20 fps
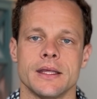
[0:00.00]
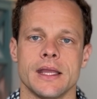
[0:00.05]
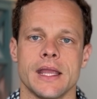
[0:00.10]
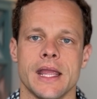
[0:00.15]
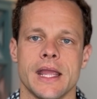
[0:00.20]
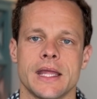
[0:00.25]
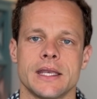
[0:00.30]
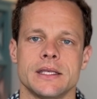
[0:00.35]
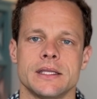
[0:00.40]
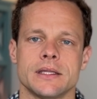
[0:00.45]

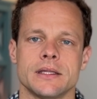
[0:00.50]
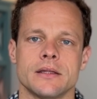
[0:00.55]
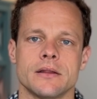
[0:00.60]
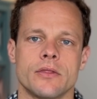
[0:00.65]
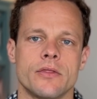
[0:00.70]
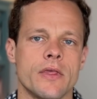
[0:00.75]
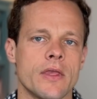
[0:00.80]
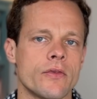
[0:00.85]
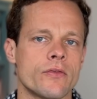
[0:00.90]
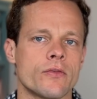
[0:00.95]
And
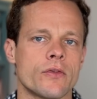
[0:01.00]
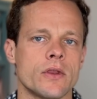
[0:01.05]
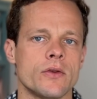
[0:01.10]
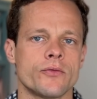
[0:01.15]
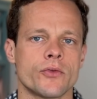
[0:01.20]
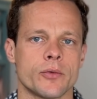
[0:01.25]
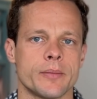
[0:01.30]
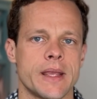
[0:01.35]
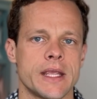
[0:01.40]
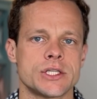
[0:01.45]
this
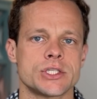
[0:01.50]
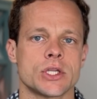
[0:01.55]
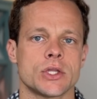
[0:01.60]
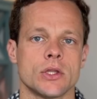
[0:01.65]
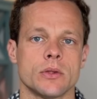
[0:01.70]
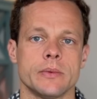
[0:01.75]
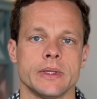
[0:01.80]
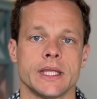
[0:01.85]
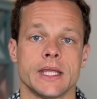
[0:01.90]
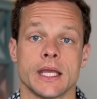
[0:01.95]
information
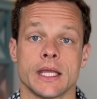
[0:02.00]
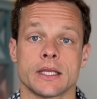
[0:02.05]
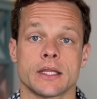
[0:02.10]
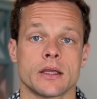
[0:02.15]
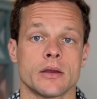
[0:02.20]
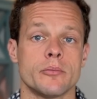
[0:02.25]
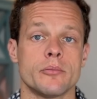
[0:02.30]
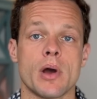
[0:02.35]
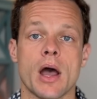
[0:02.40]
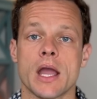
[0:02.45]
that we get
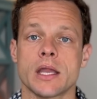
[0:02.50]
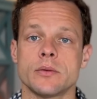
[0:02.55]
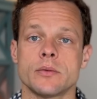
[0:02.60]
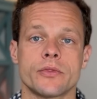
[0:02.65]
combined